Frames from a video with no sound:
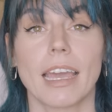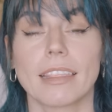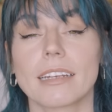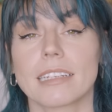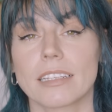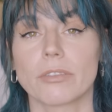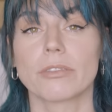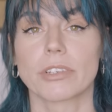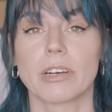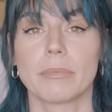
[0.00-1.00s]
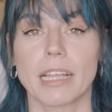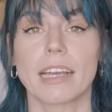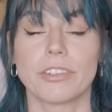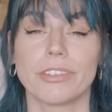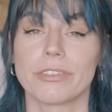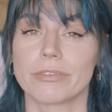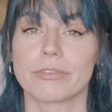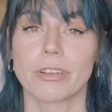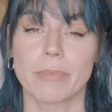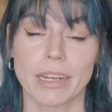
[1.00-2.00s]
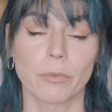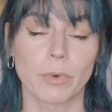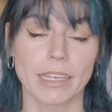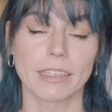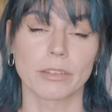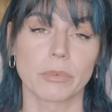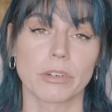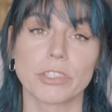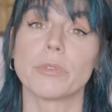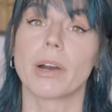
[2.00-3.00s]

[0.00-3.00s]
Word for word: And that does also apply to you, no matter where in the world you